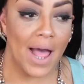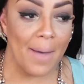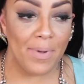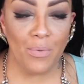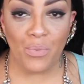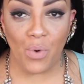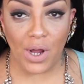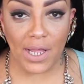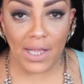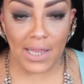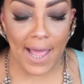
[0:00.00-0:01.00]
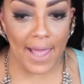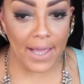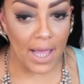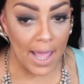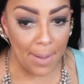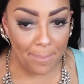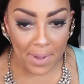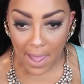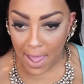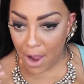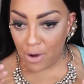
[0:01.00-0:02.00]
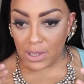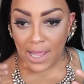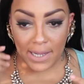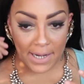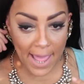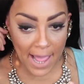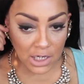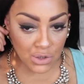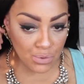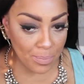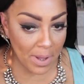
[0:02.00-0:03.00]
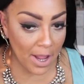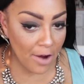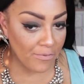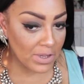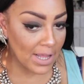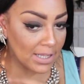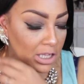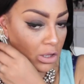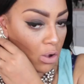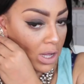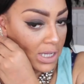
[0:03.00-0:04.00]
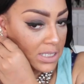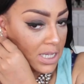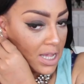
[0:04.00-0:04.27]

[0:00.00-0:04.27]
I've been wanting like a pair, like an actual pair, for like the longest.